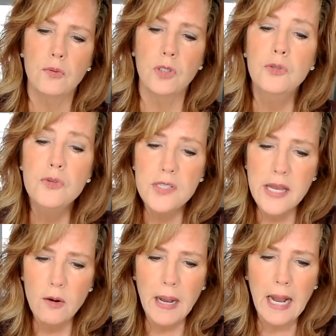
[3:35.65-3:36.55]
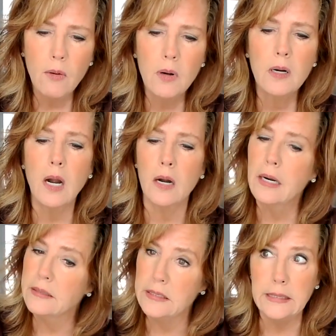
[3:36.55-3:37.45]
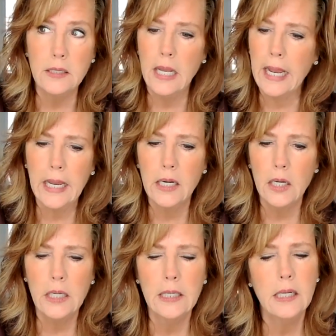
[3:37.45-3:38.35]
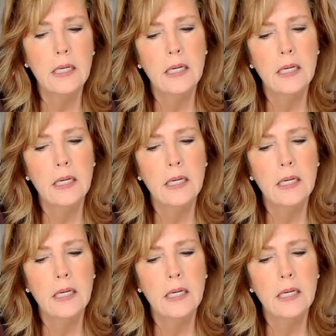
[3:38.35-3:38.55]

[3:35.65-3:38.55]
lose their power are still hanging on.